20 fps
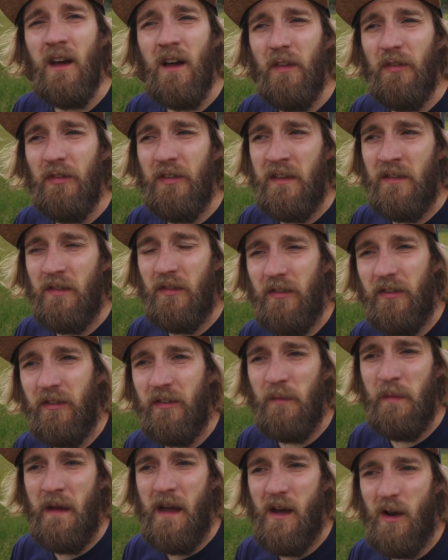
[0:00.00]
since
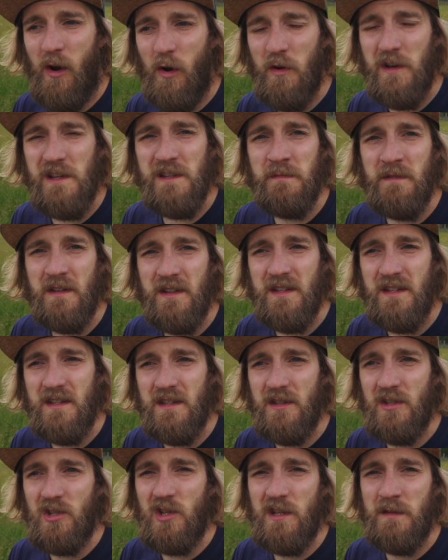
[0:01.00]
about Christmas,
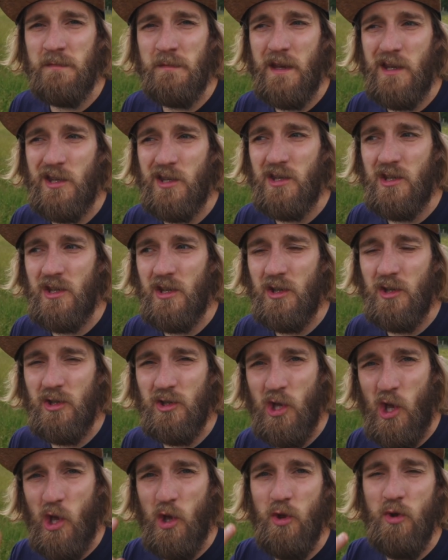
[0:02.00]
she's missed
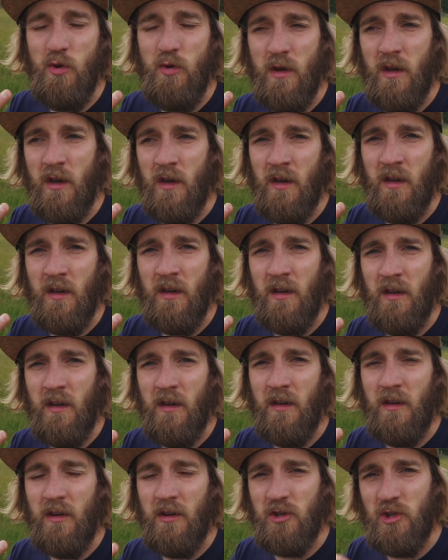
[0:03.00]
2
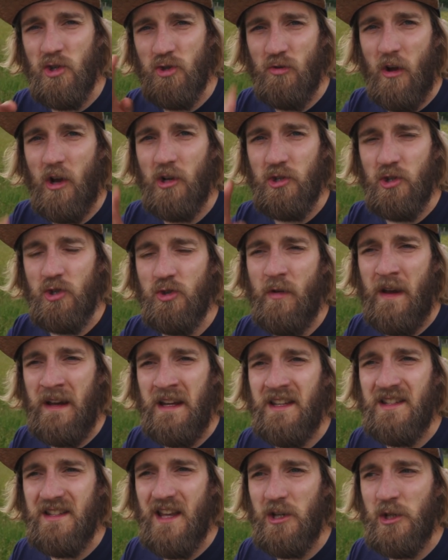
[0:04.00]
structured
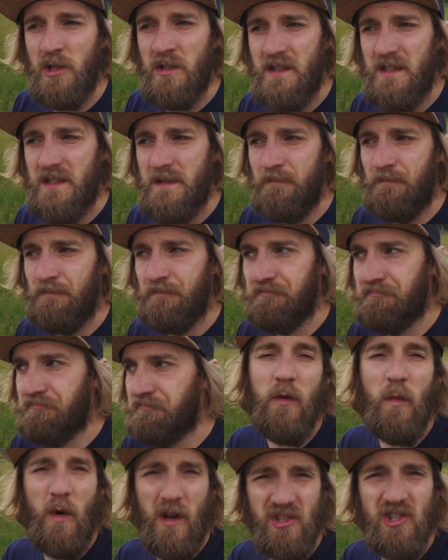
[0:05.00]
training sessions.
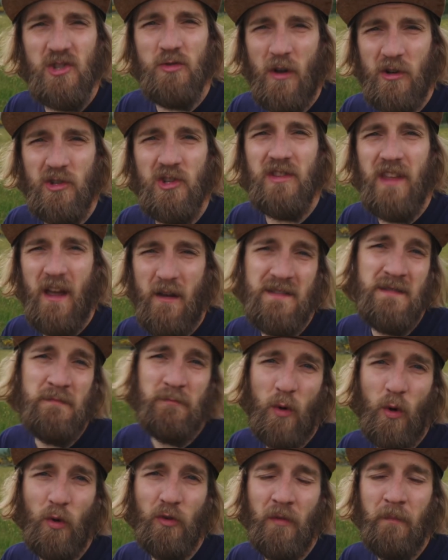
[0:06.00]
The word structured there is
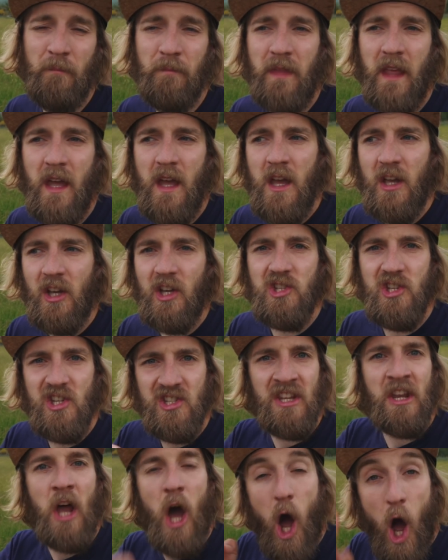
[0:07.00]
important because she's
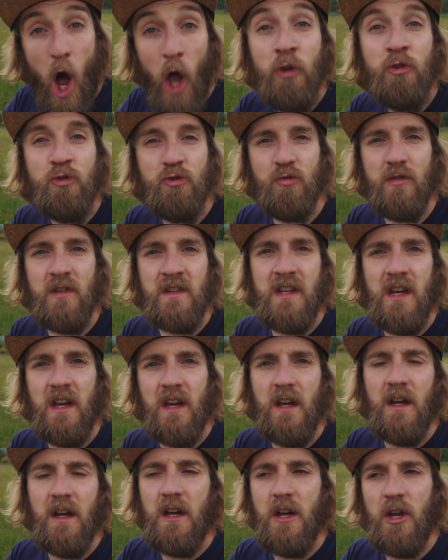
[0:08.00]
done 100
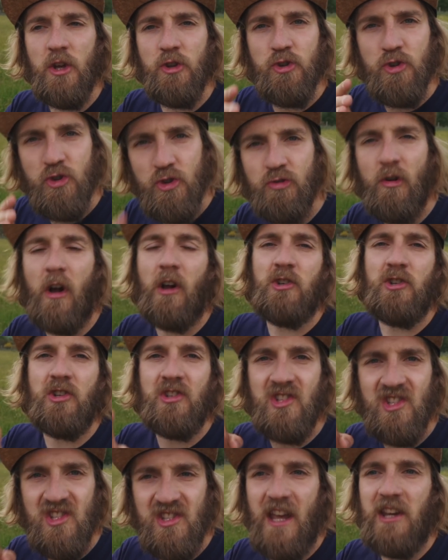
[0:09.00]

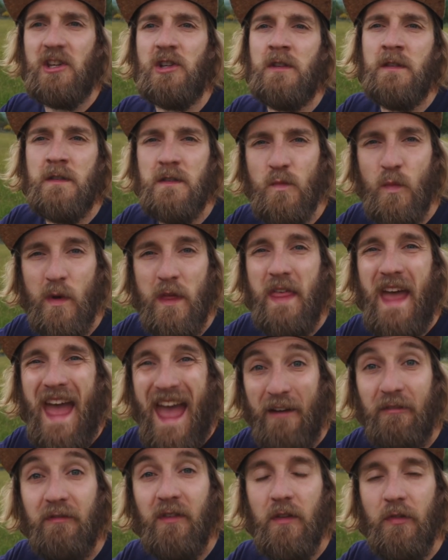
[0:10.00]
structured sessions with
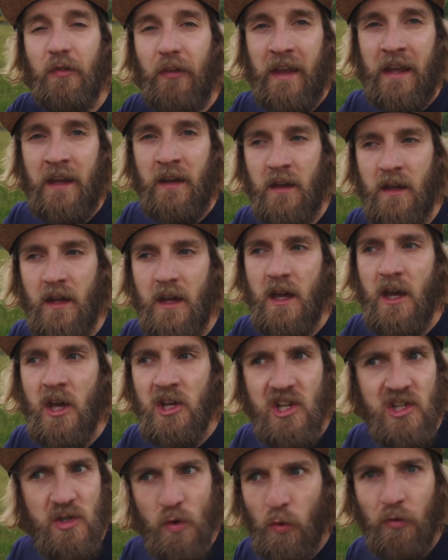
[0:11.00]
efforts in.
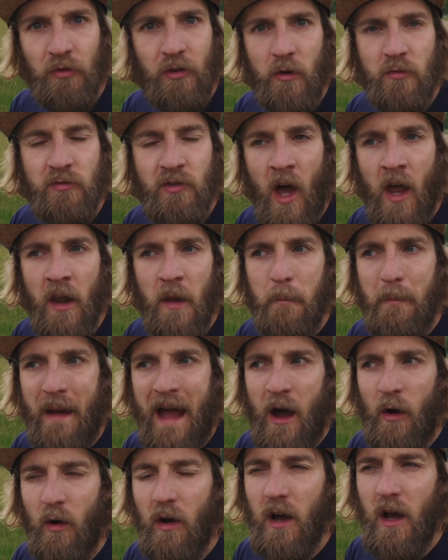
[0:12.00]
She's also done
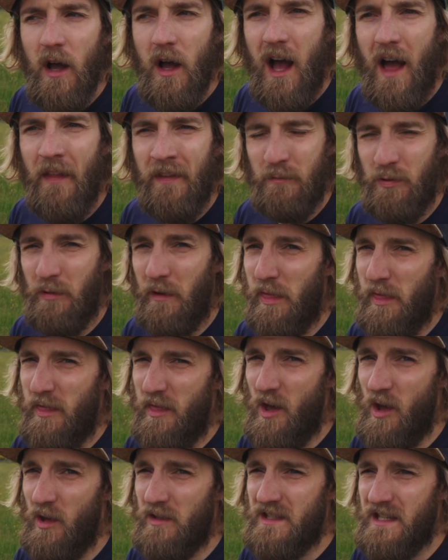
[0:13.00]
about, I think probably
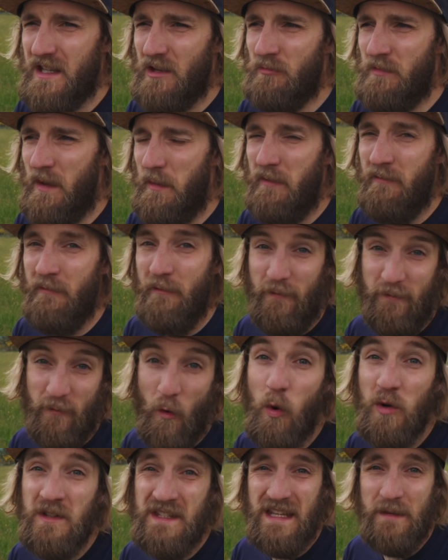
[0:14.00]
30 or maybe even
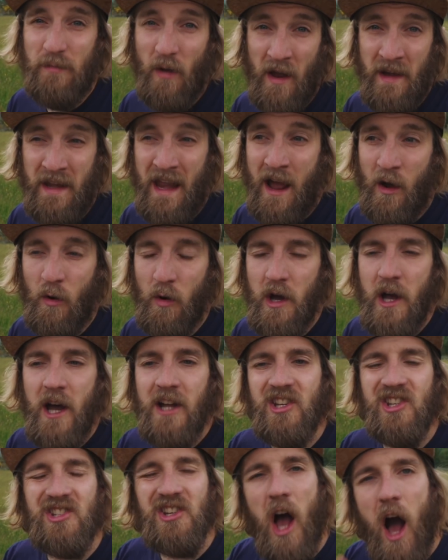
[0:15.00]
40 by now,
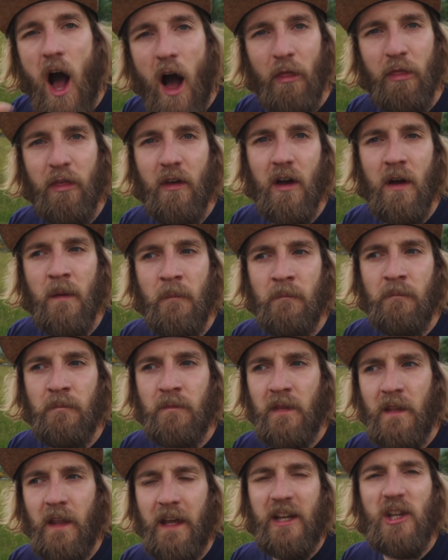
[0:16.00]
just other
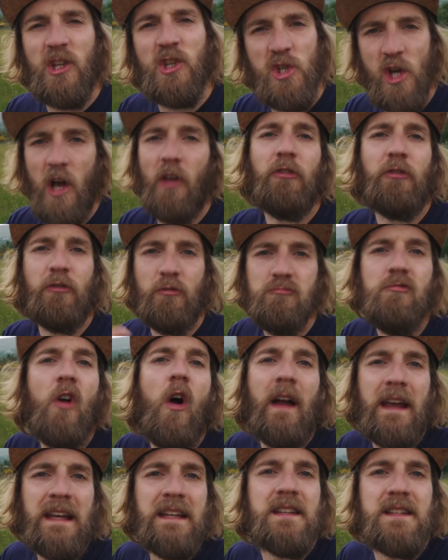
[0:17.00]
just
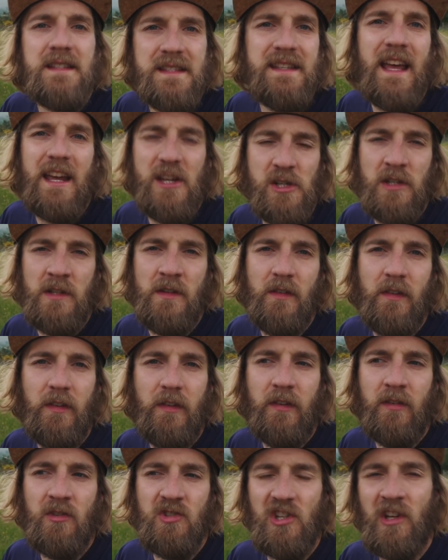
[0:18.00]
ride
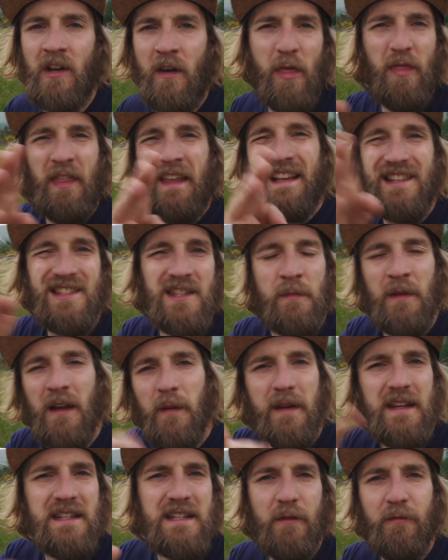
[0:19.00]
sessions. She kind of thinks them a
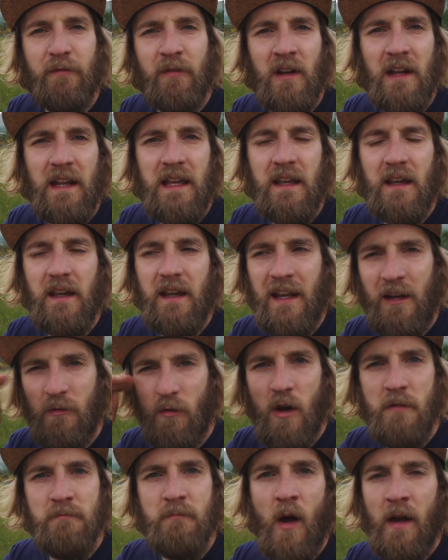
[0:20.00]
little bit differently in her
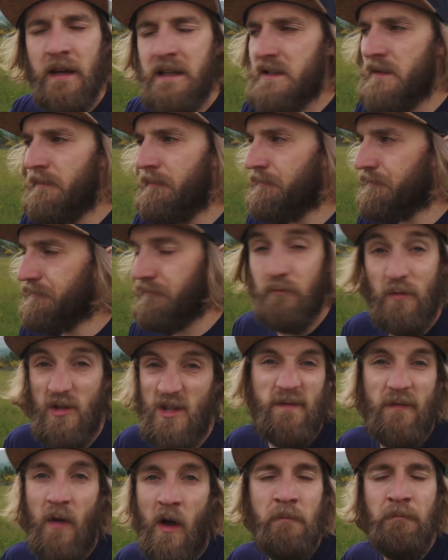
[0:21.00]
own mind, which
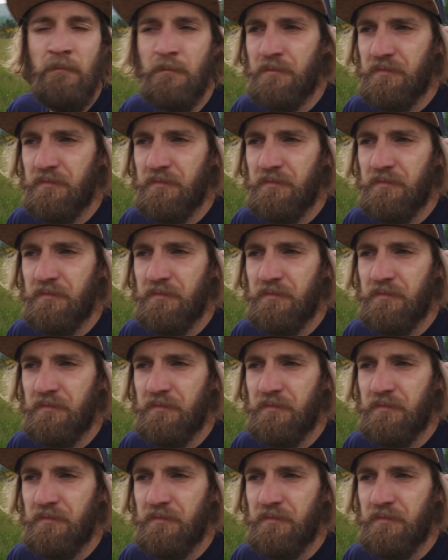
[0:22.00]
is fine.